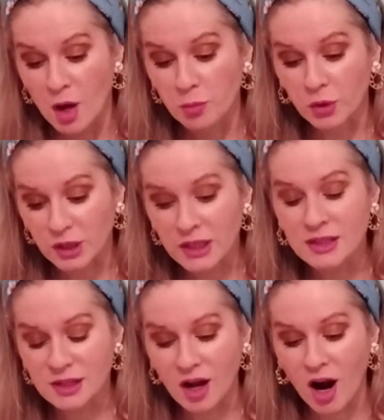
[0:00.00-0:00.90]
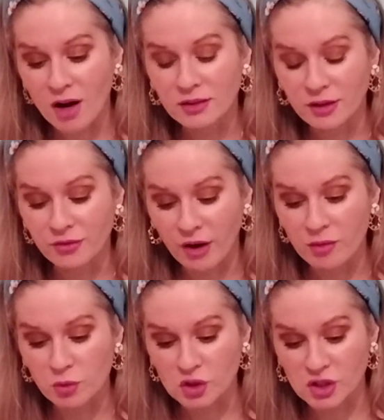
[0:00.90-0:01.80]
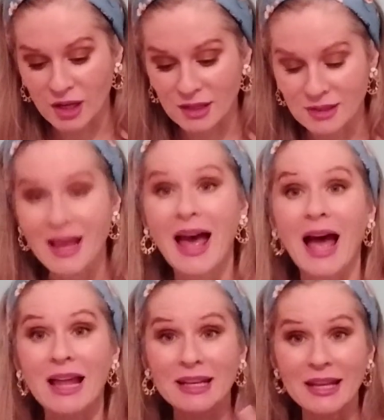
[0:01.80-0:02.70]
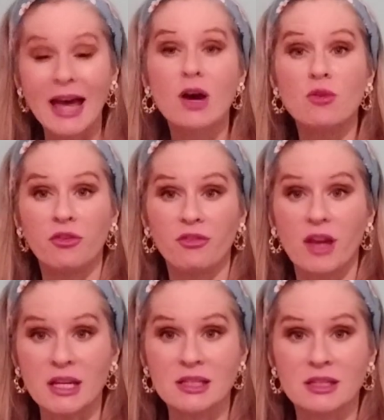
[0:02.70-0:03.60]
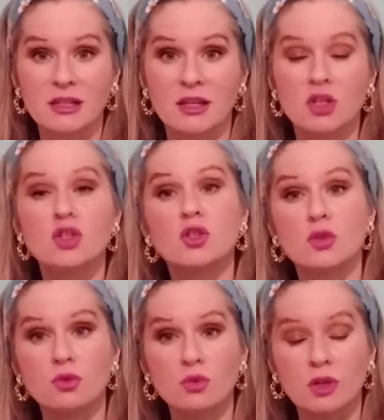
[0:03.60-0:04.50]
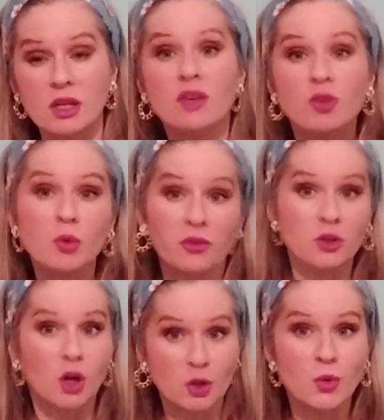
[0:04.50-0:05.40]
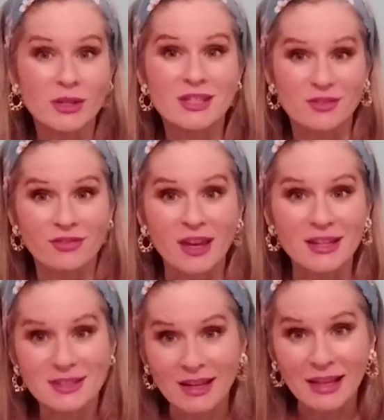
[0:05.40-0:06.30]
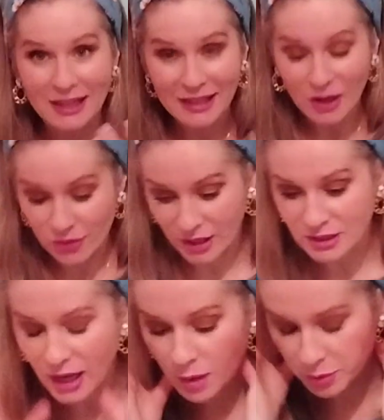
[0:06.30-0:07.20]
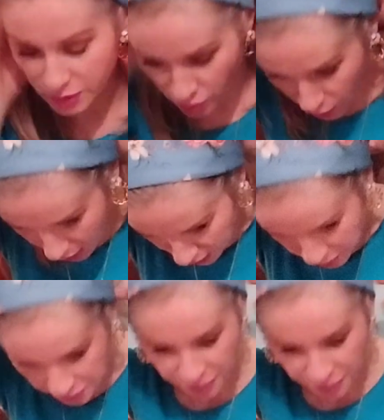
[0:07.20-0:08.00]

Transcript: But it is a card that very much says allow fate to give you a, a twist of fate, like allow that to happen as well.